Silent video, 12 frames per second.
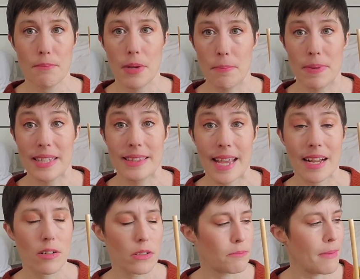big
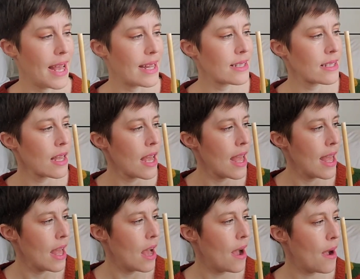tangled mess.
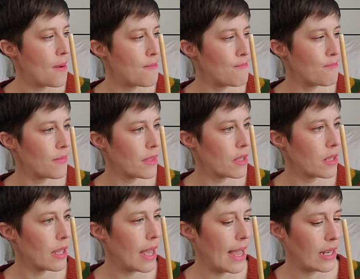And
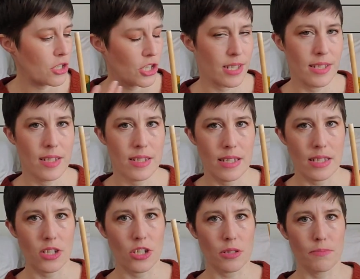this is
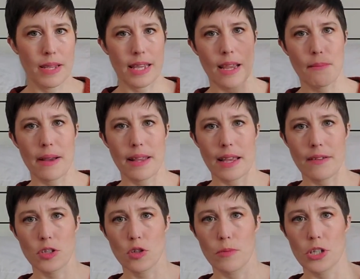just making my life
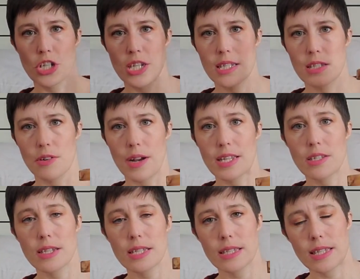so much easier. As you
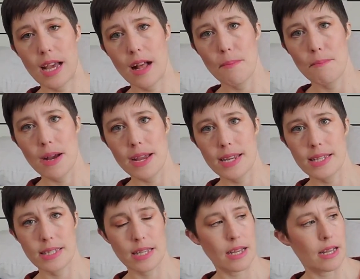can tell, mine
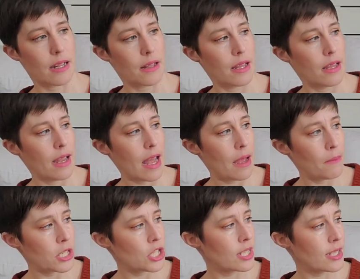is a
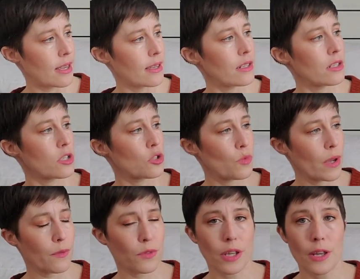Amish style
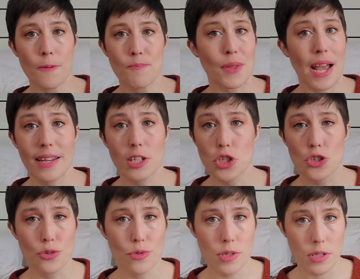Swift. I didn't
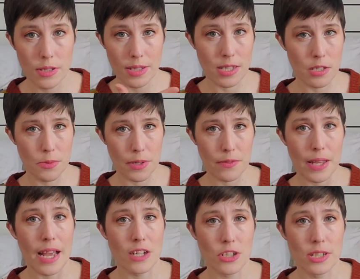choose this Swift.
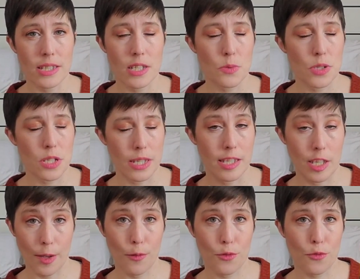Actually, this was a
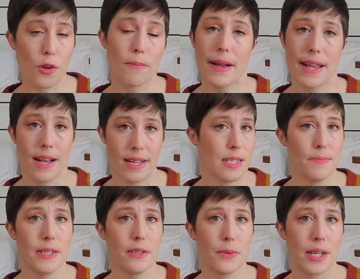gift from my
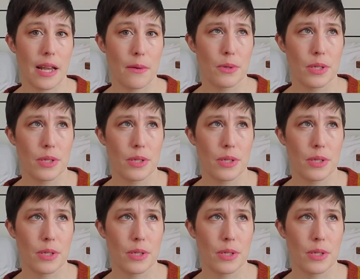husband when I